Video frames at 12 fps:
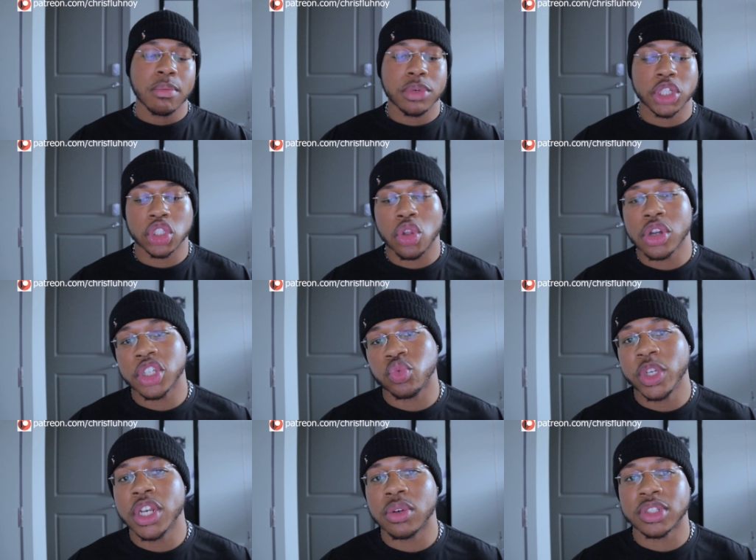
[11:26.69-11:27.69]
But as long as
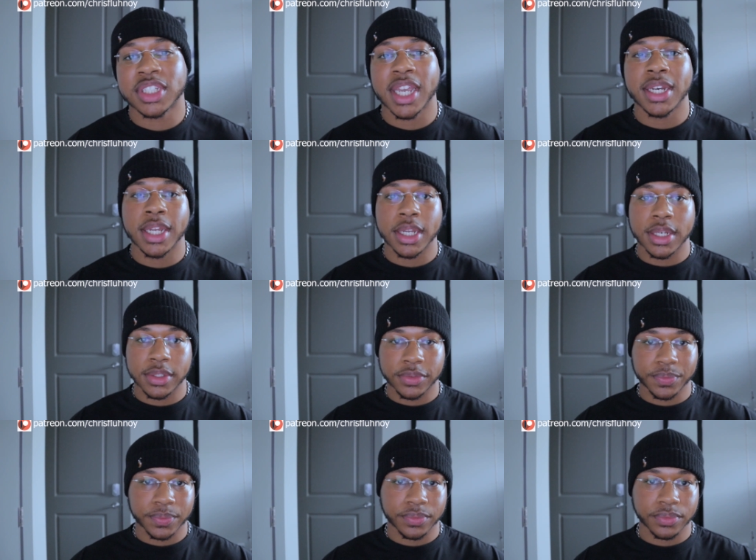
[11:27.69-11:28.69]
we don't say nothing,
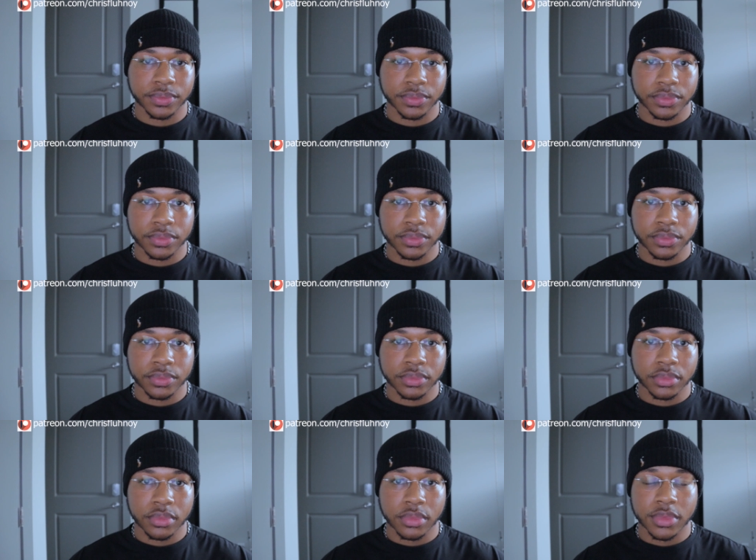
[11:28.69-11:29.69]

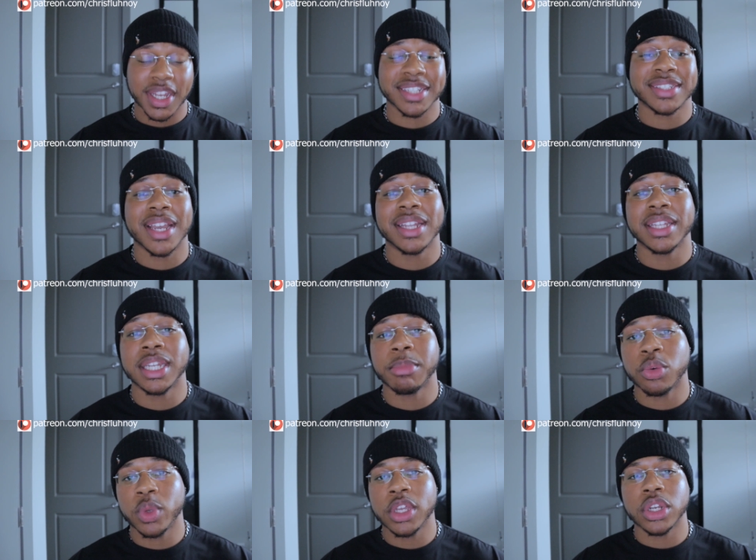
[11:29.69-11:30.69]
that's telling them
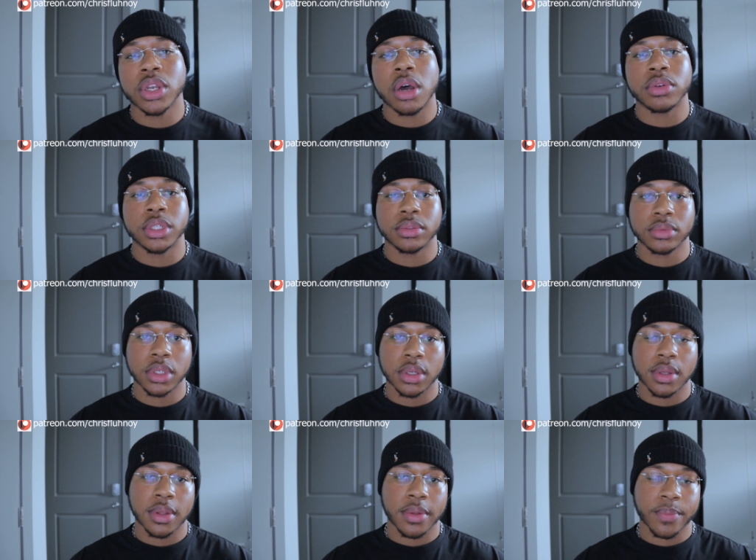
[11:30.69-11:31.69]
that we condone it.
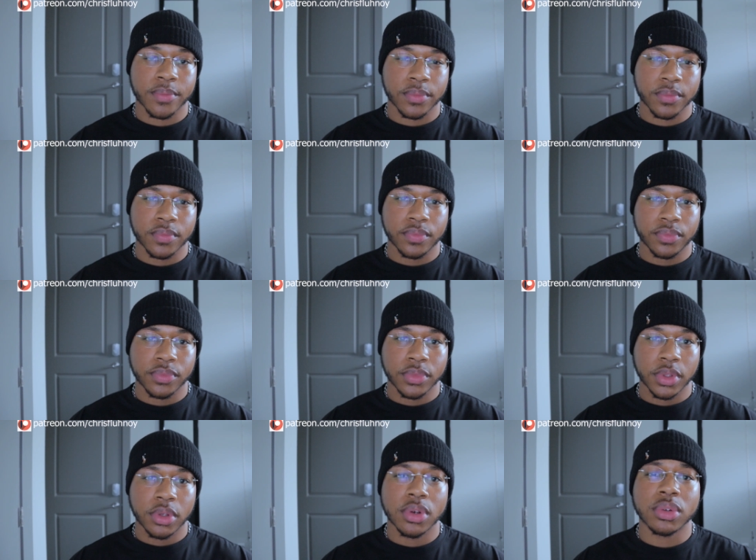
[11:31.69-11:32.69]

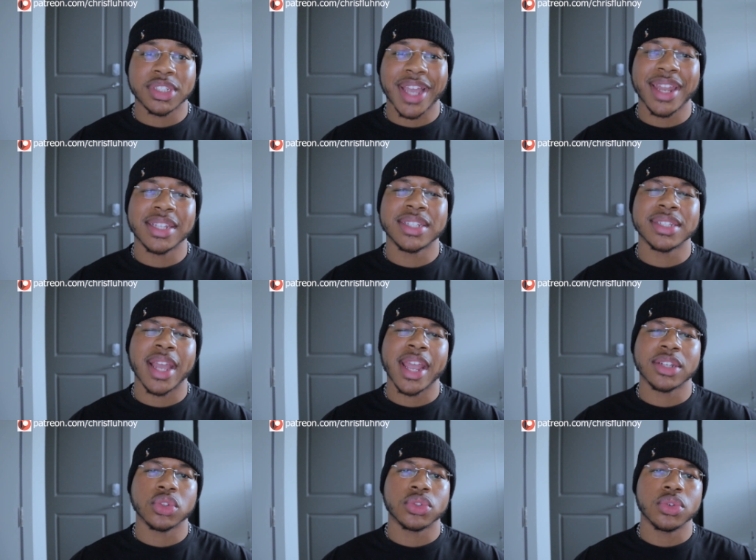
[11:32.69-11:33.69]
You know, silence is an
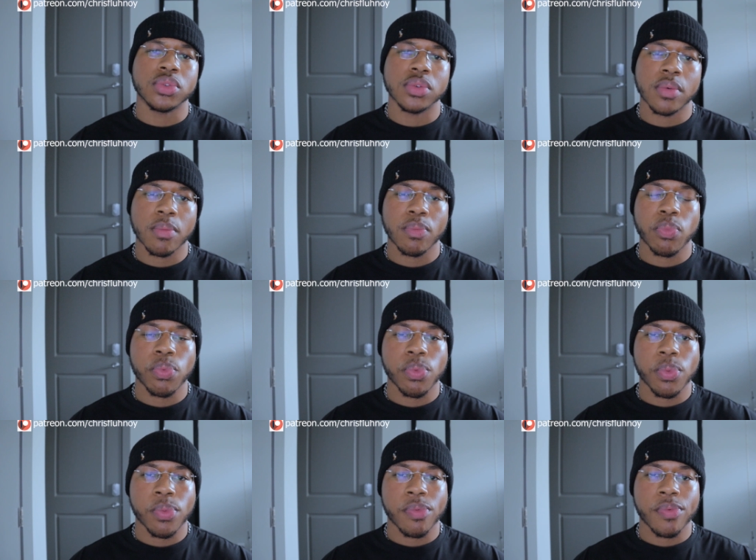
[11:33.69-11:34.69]
answer too.
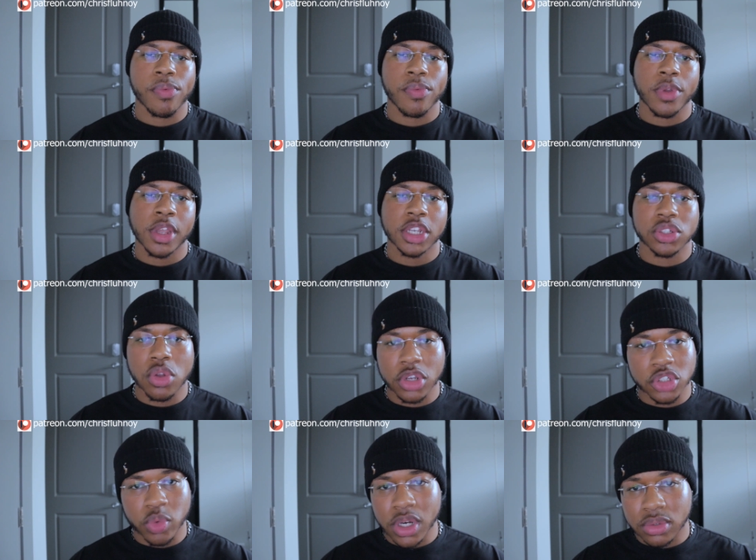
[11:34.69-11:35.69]
As
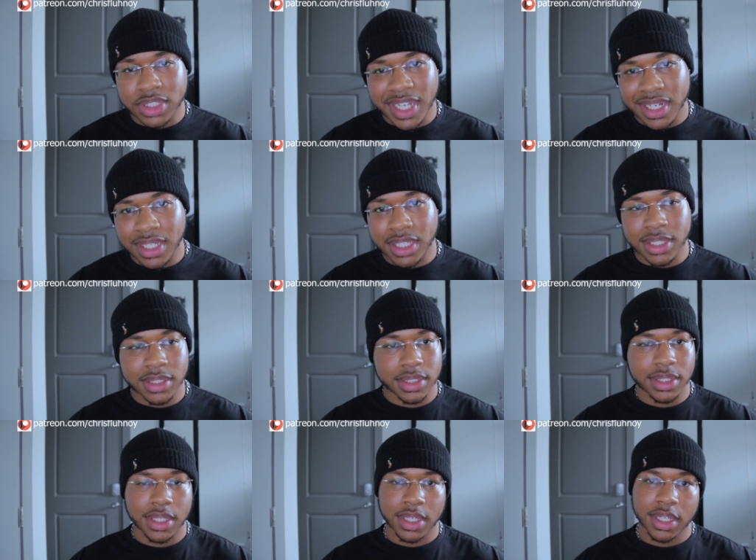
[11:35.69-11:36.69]
long as we don't say nothing,
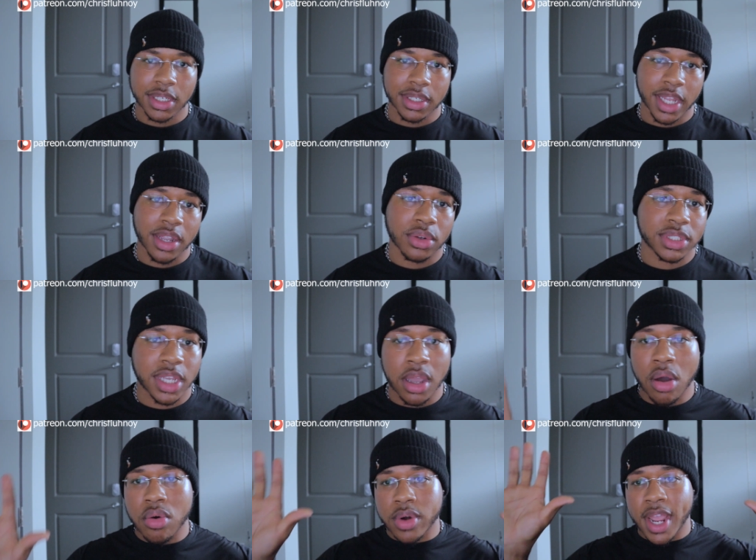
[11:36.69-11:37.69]
they gonna say,
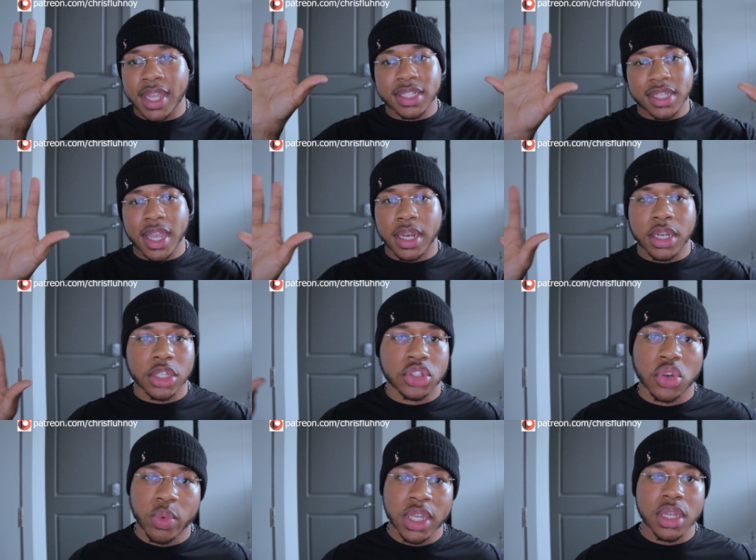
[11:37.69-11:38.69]
oh, they ain't saying nothing,
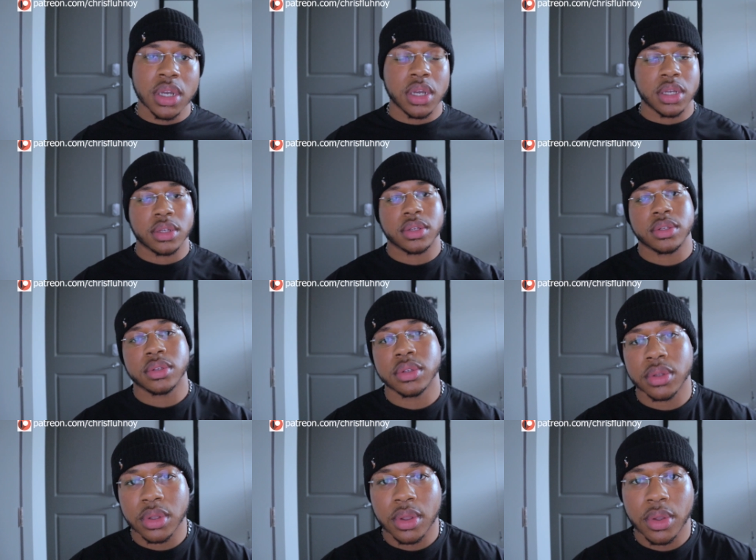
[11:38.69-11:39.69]
so we good.
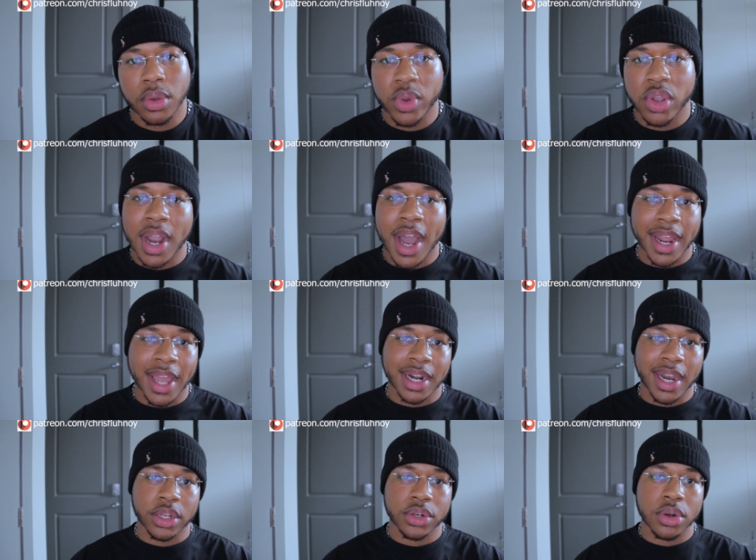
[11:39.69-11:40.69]
We don't gotta act
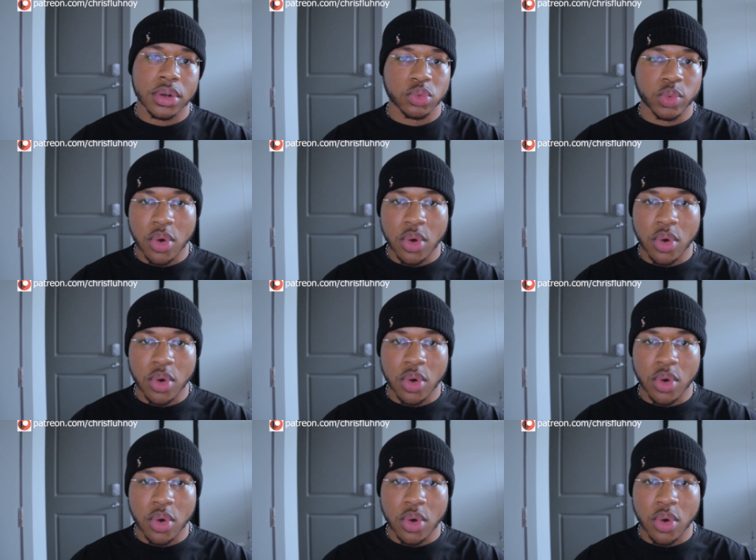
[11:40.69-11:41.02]
like adults.